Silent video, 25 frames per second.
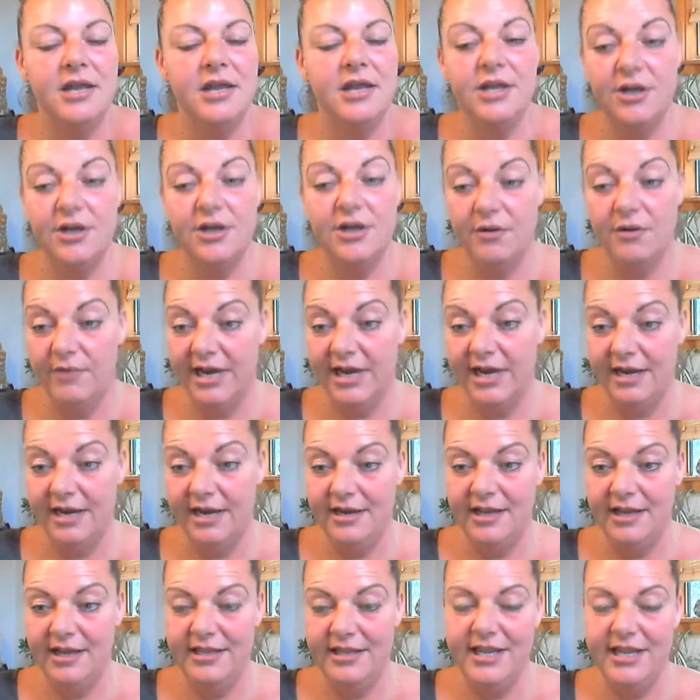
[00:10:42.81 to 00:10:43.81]
when
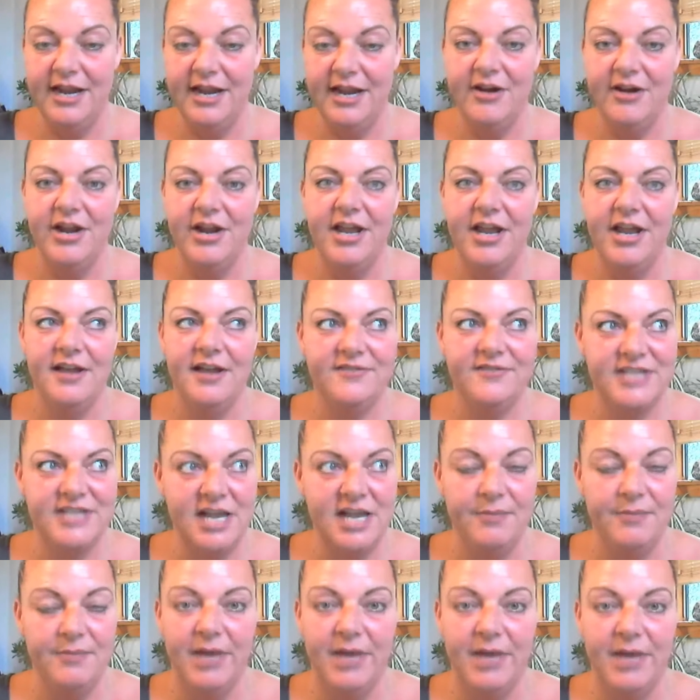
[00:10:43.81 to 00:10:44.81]
in the area of
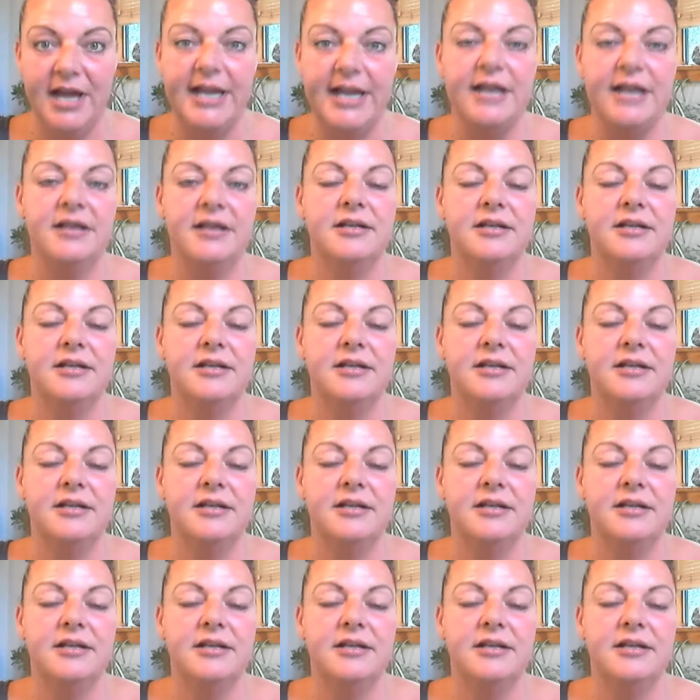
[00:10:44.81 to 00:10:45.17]
Zen Body.